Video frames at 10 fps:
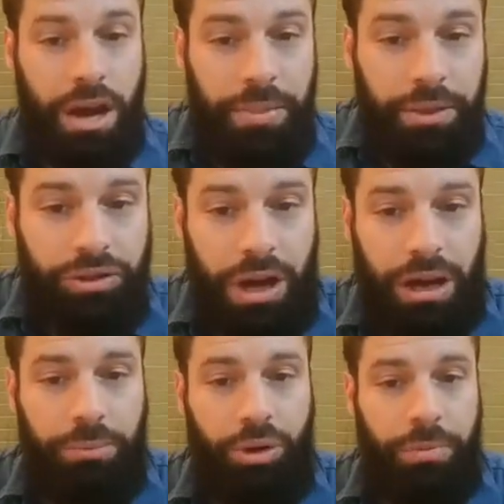The
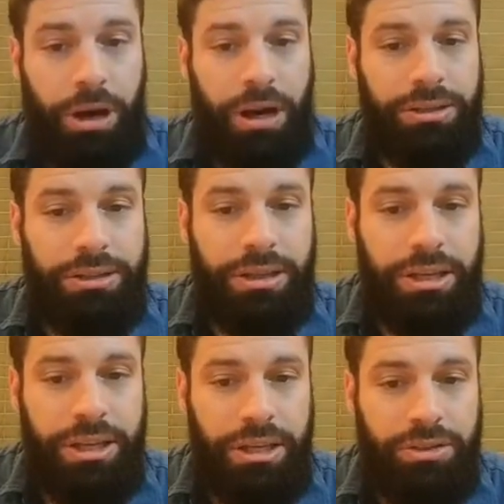Dragon Pope asks,
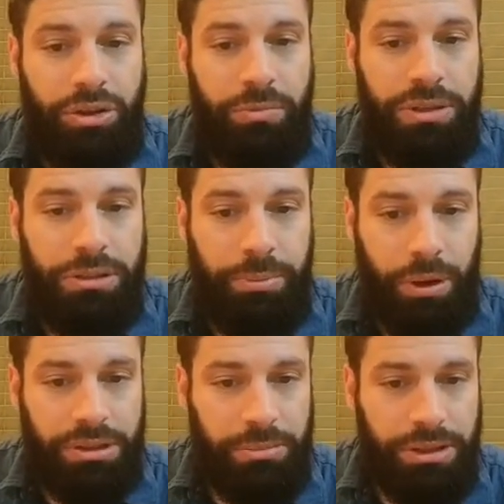he assumes it's possible